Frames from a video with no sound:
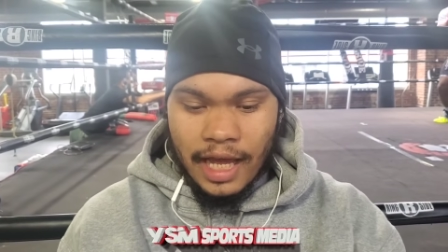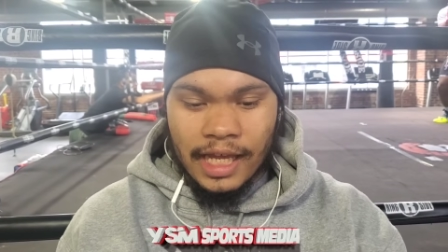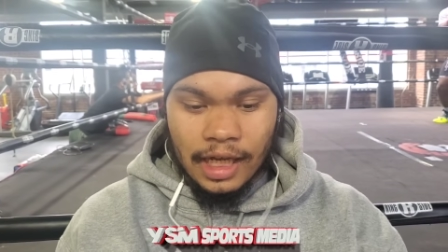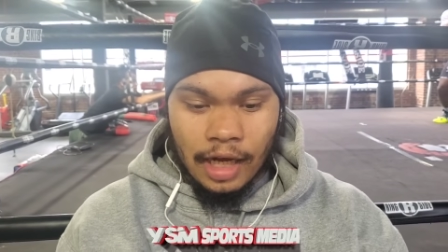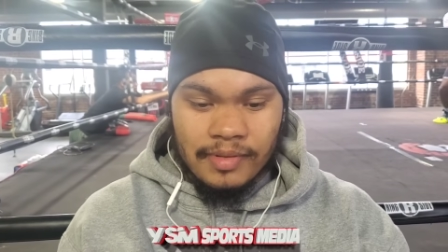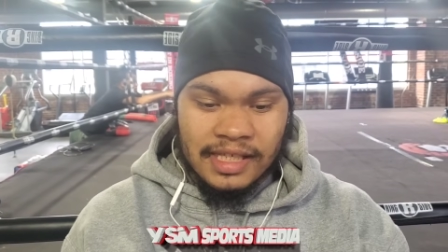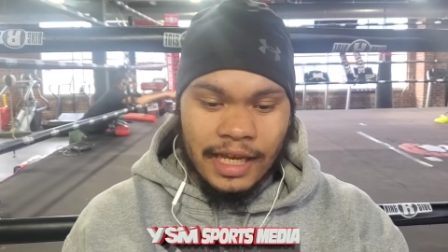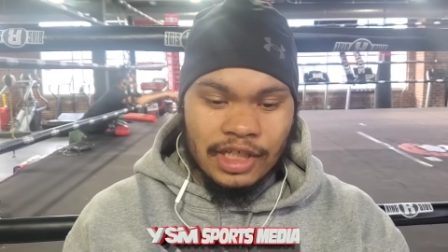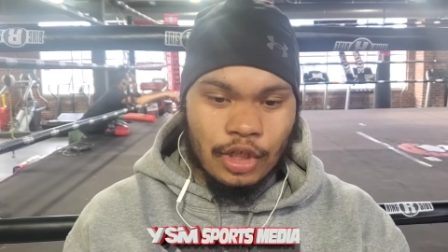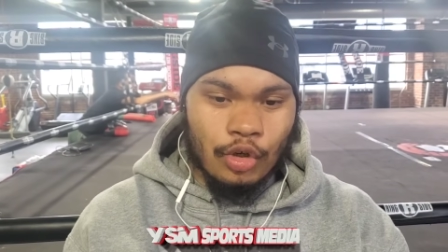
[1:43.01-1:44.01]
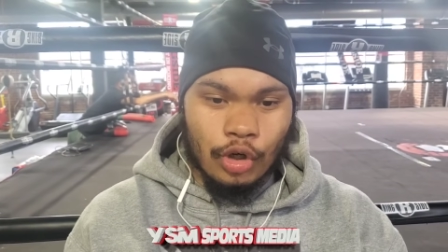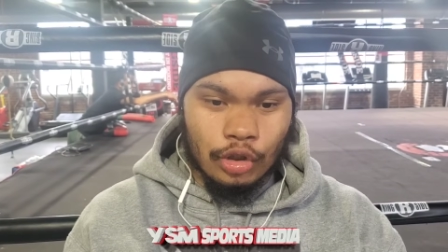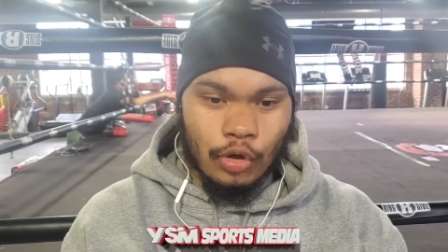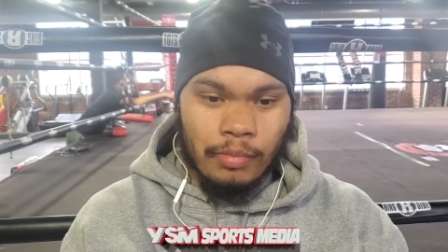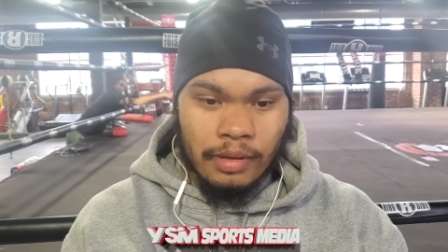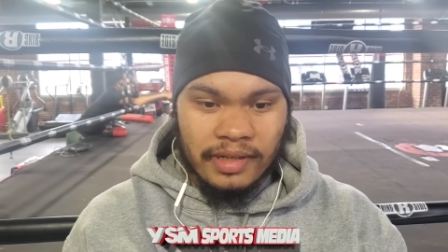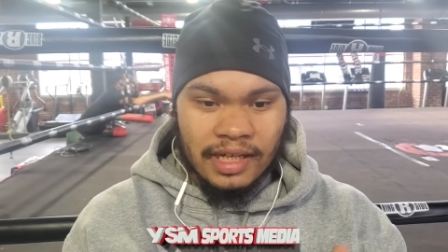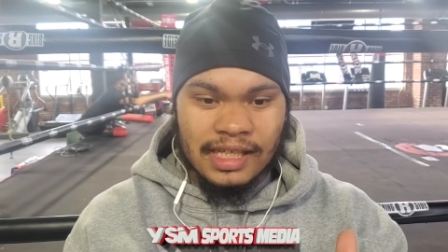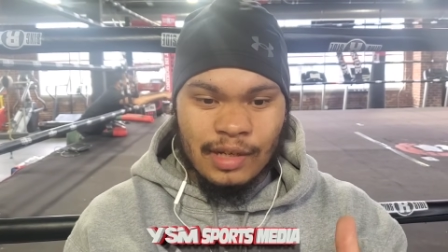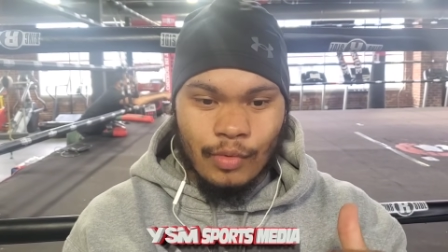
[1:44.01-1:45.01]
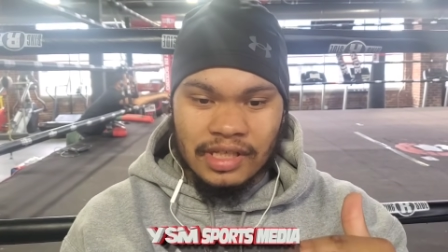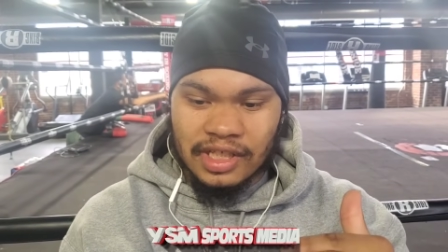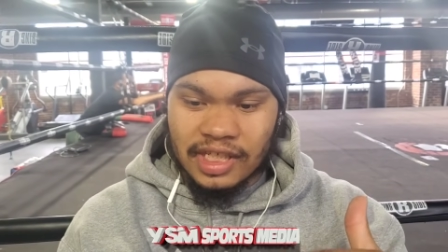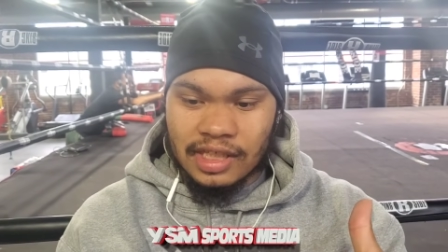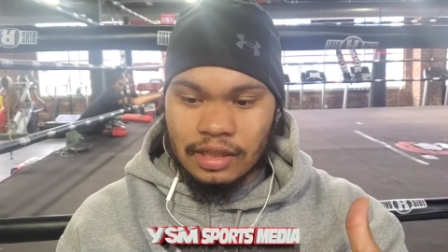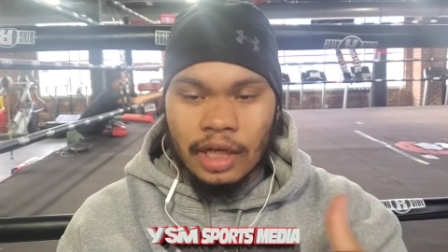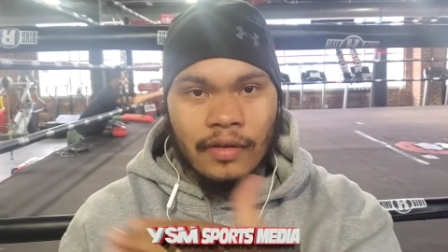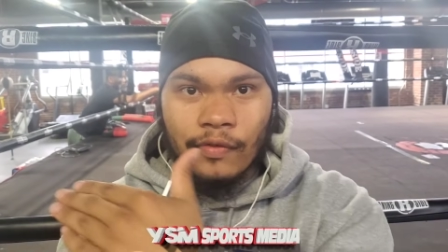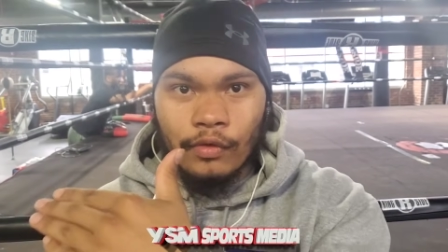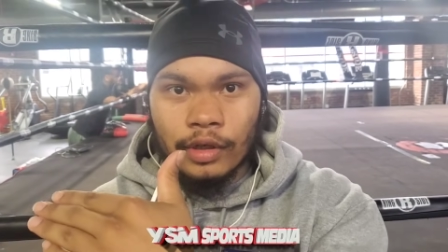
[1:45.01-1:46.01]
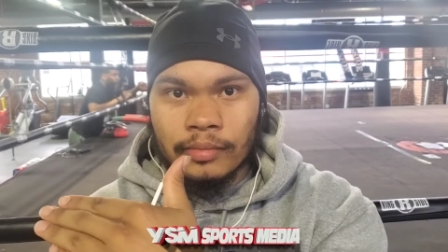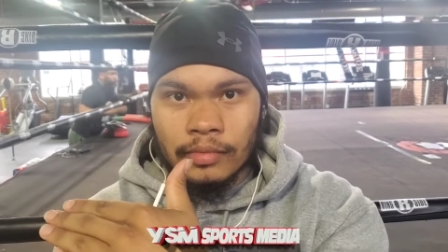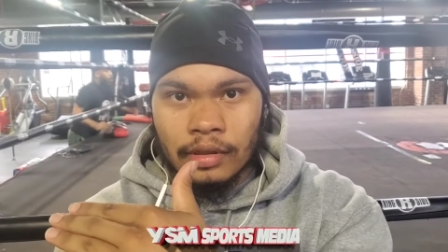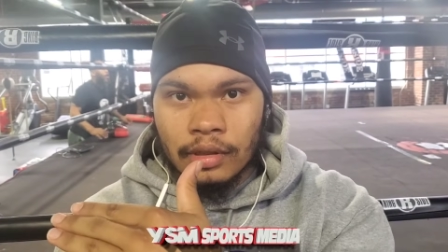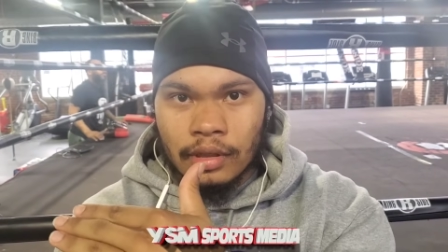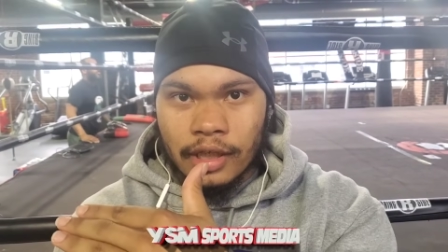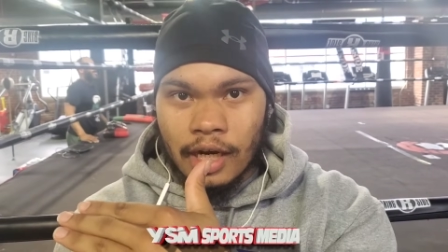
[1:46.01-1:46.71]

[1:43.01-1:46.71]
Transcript: He upset Shakur a little bit because he wasn't just looking for him. You know